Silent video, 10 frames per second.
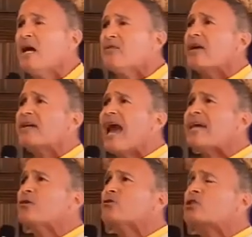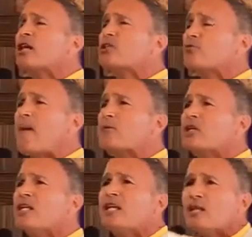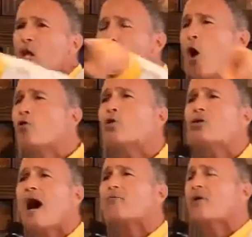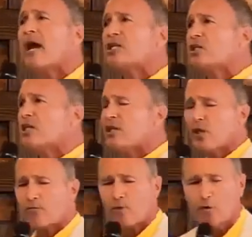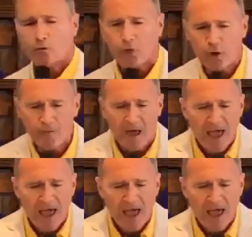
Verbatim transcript: the candlesticks representing the local congregation in the throne room.